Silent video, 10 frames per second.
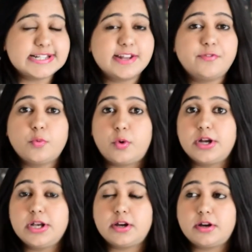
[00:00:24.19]
and if you
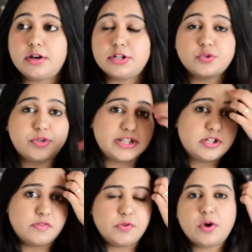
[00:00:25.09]
want uh, to read the
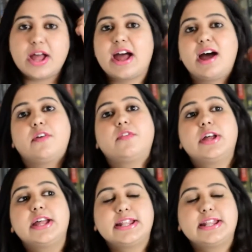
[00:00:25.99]
review, I have